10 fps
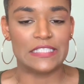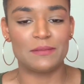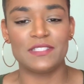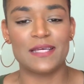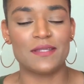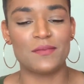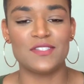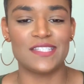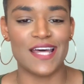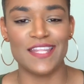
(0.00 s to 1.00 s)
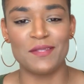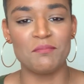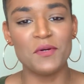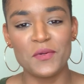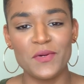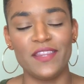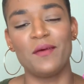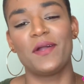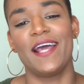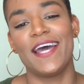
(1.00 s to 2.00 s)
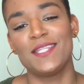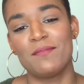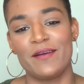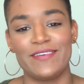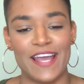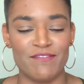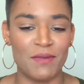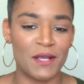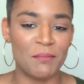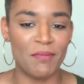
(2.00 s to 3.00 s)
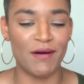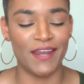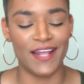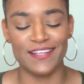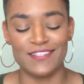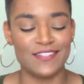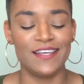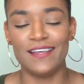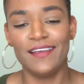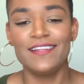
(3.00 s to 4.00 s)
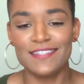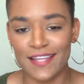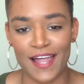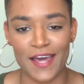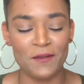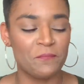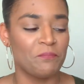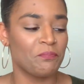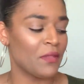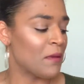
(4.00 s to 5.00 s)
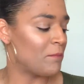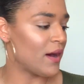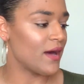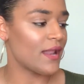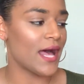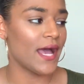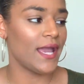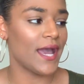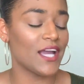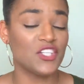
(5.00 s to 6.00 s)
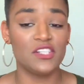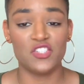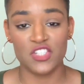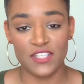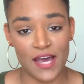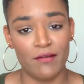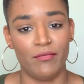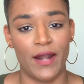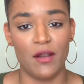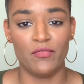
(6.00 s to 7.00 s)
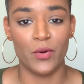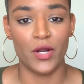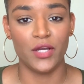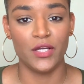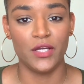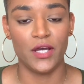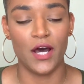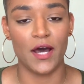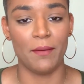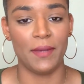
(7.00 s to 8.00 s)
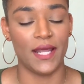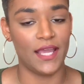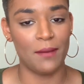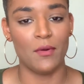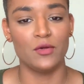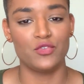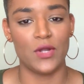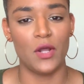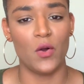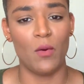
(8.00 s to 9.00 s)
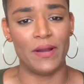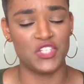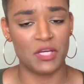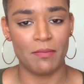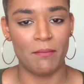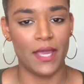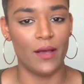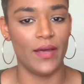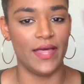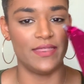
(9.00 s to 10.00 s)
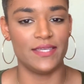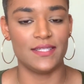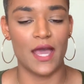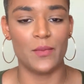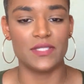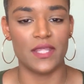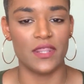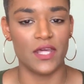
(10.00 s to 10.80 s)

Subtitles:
sometimes I'm just not in the mood, and then when I get them I already have makeup on. It's a lot. But I actually just got right out of work and I came straight home. I checked my mail and this guy was in